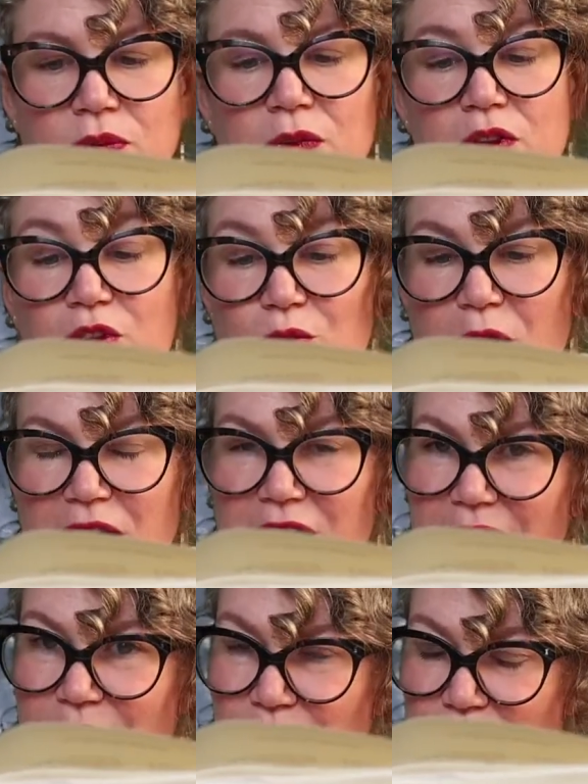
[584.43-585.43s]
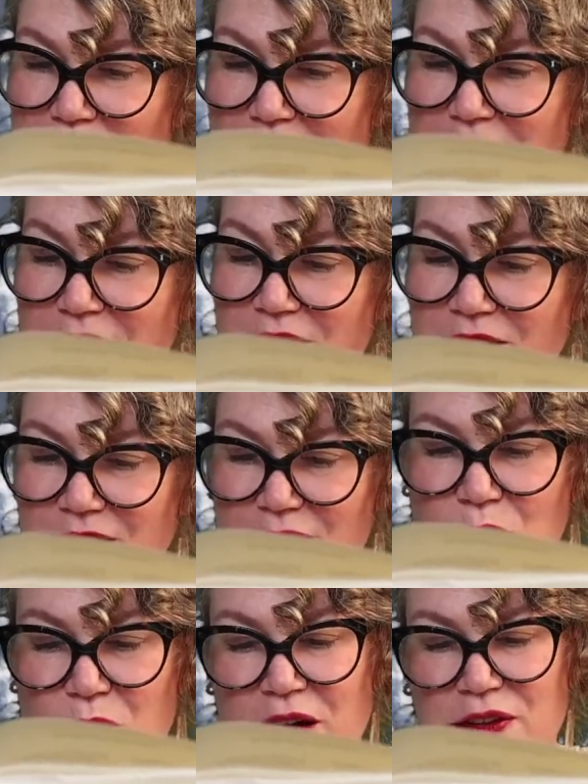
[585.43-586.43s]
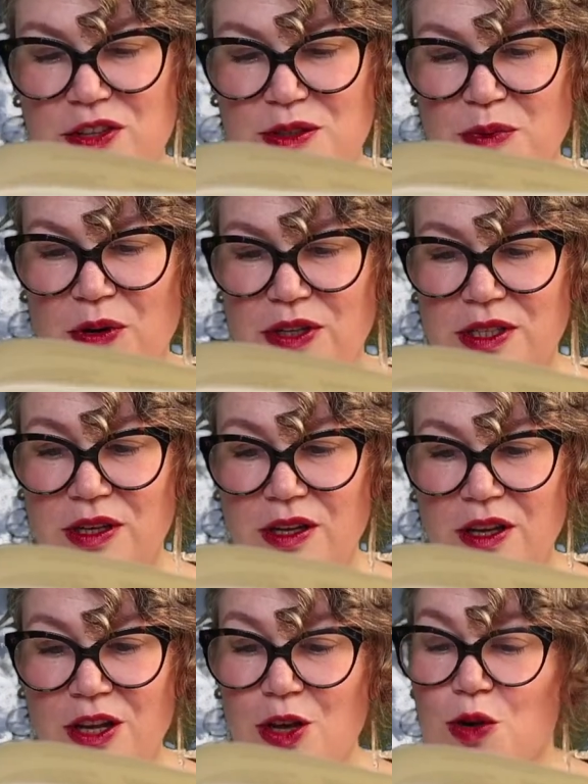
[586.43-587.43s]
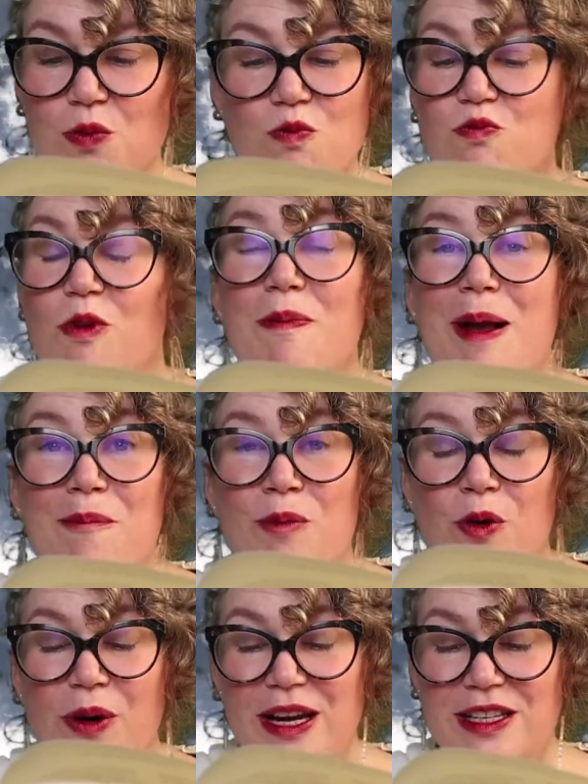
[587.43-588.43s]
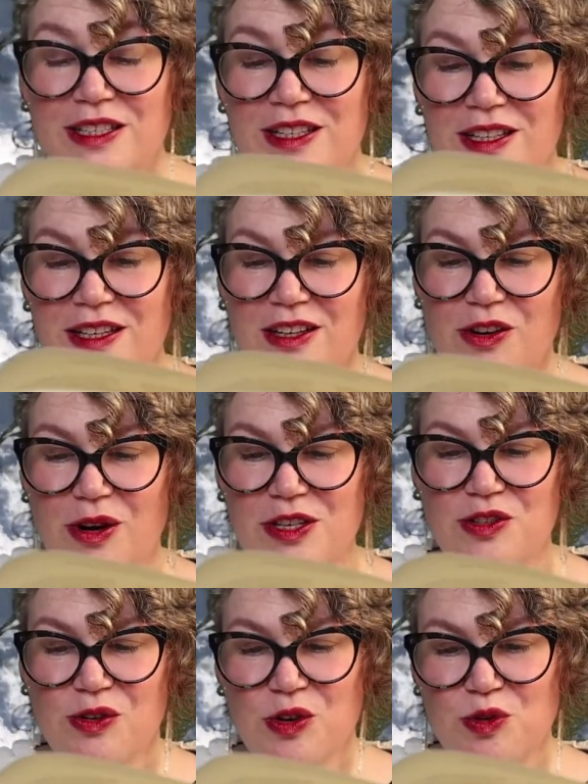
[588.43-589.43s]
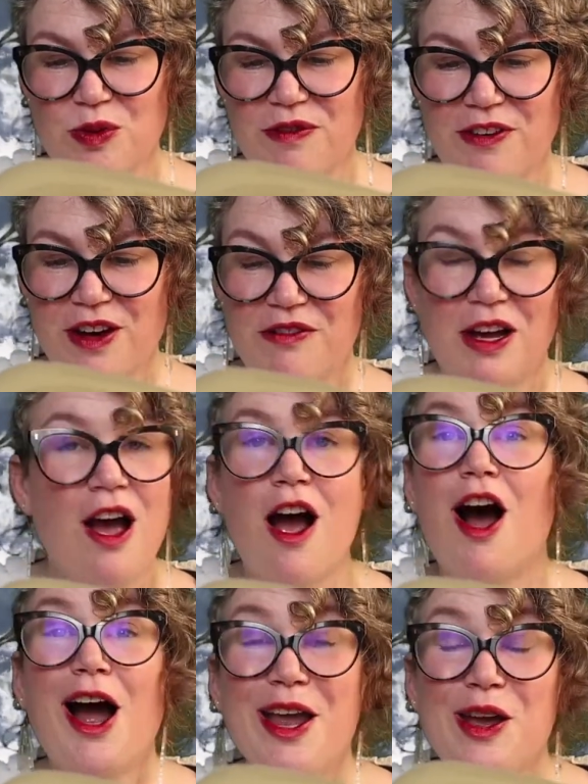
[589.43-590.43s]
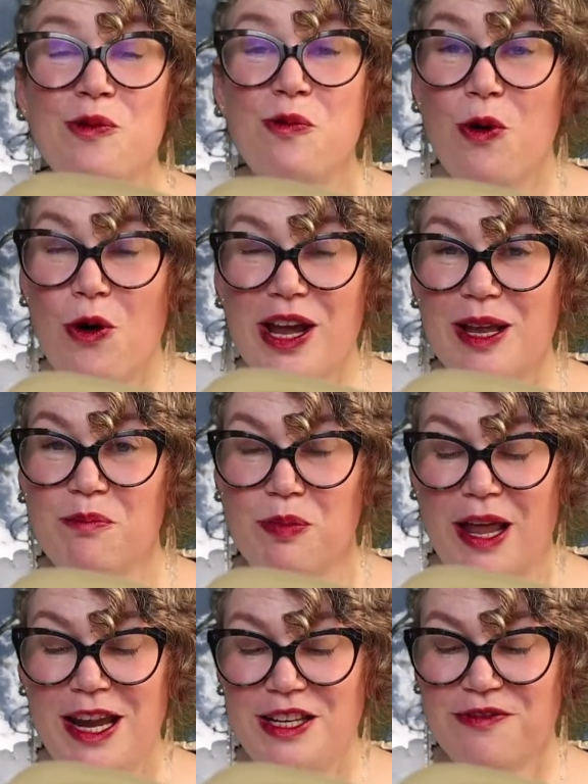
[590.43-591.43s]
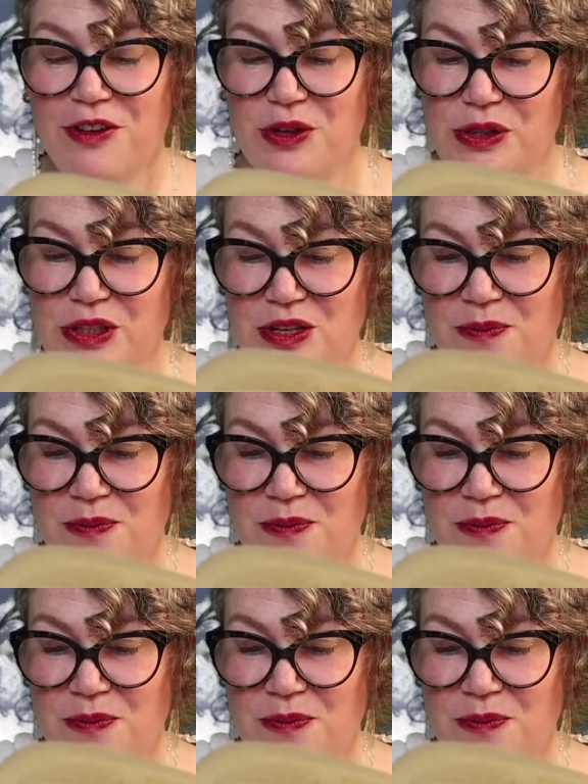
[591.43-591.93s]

"You recollect the way?" inquired the spirit. "Remember it?" cried Scrooge with fervour. "I could walk it blindfold."